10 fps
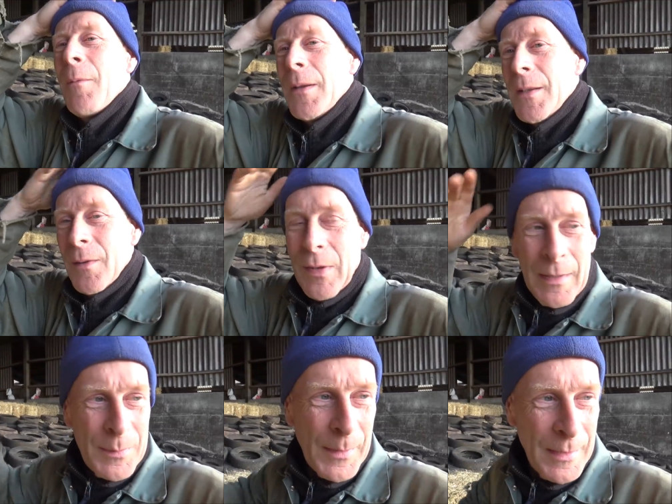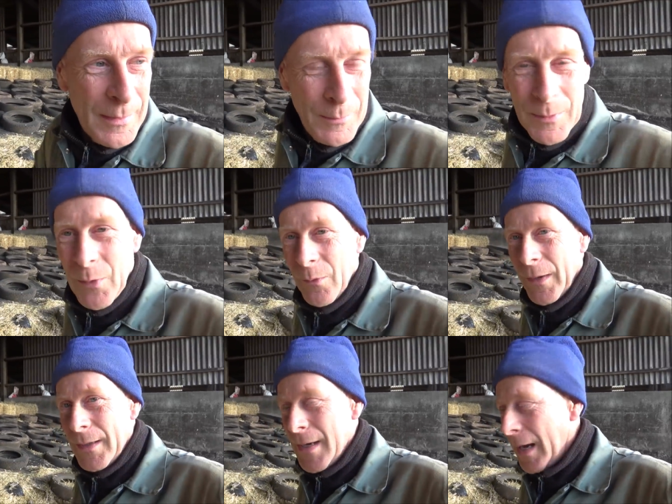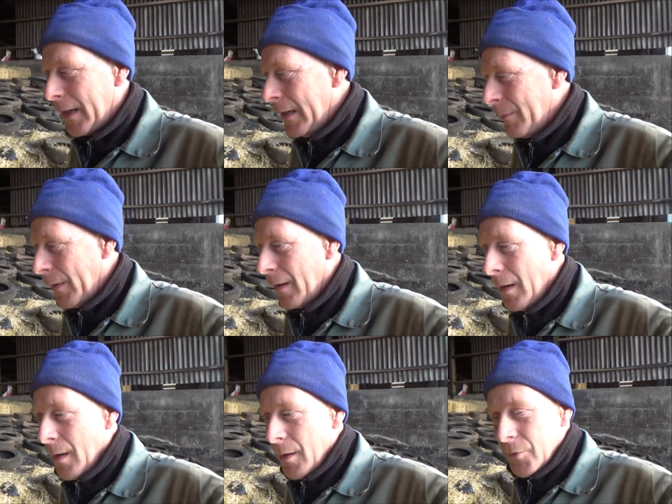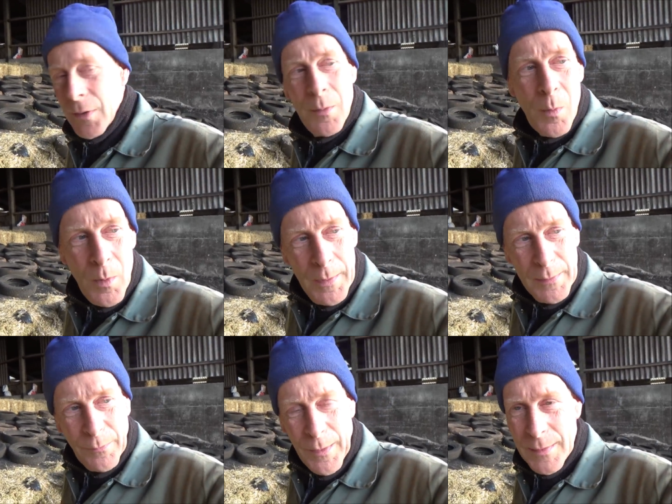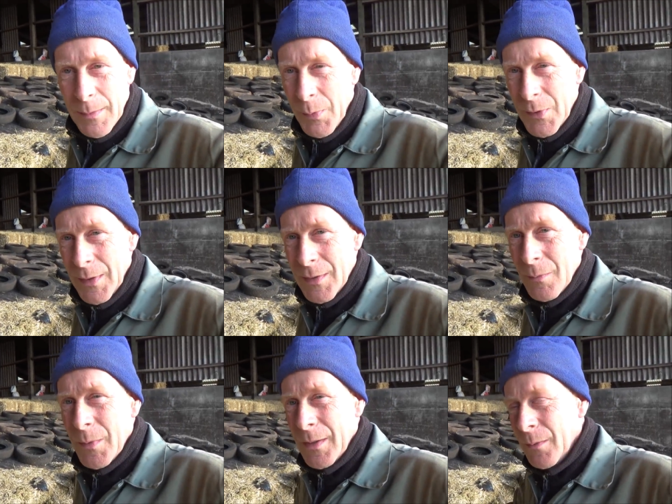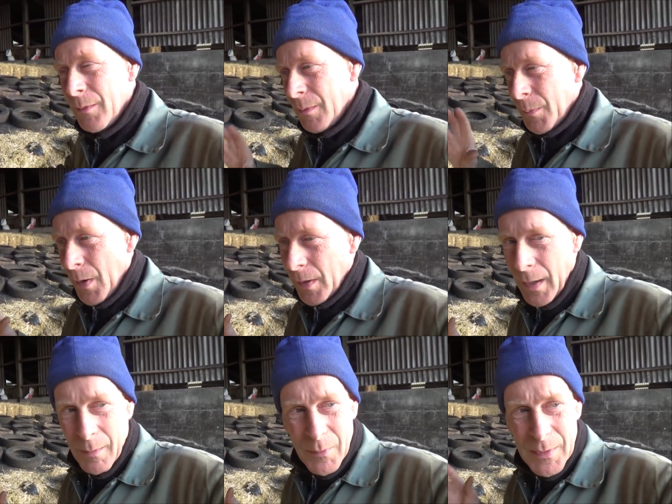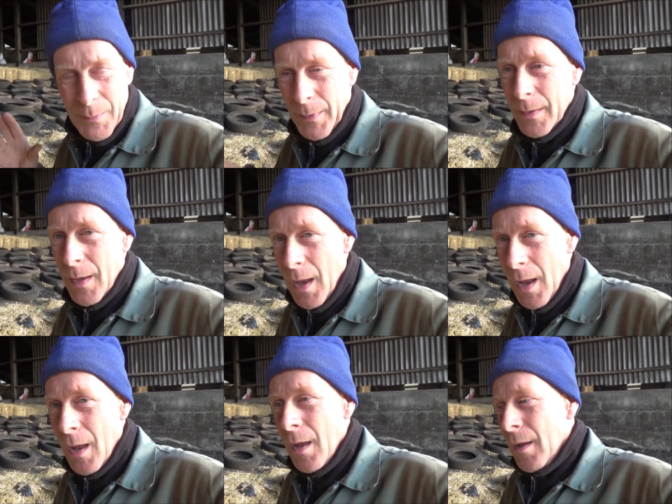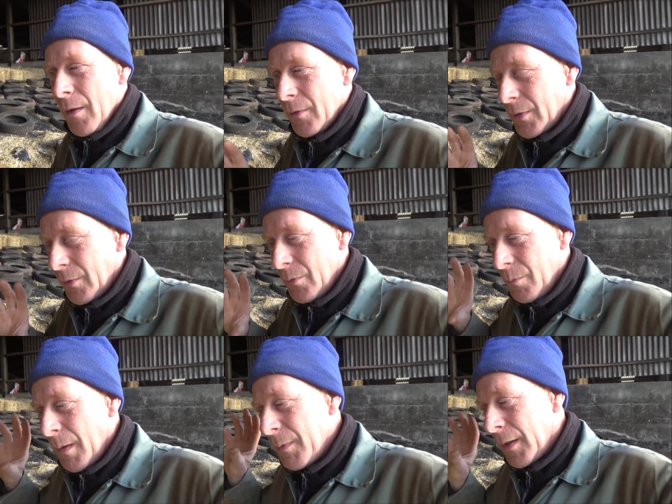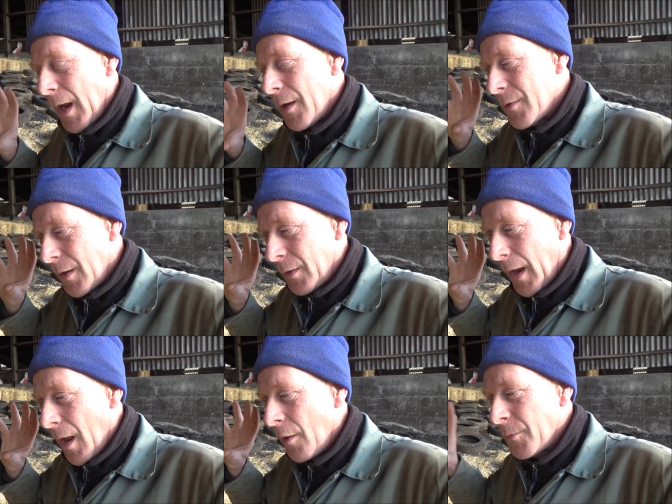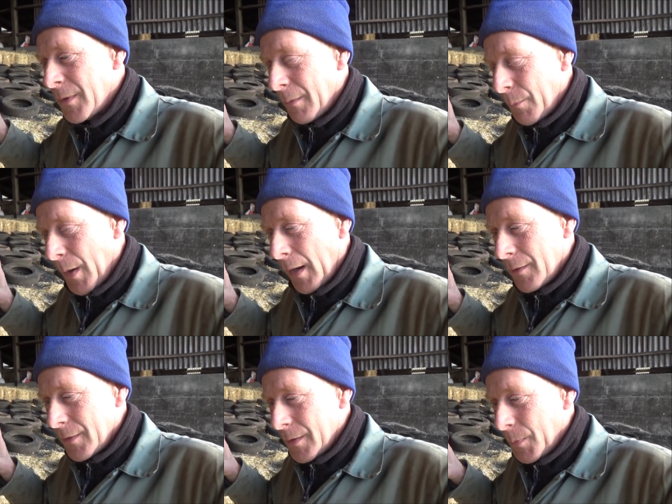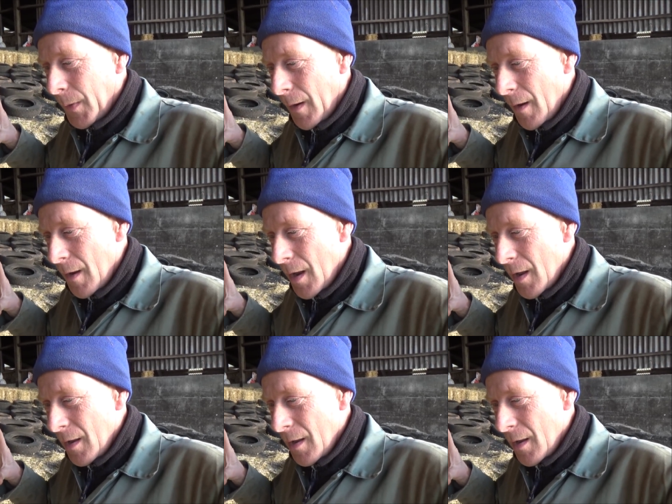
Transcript: we do things because we're not very techy, but do you know what, it's a very simple system. We do it with a bucket and we tip it in there, so maybe the cows don't get 100% balance, but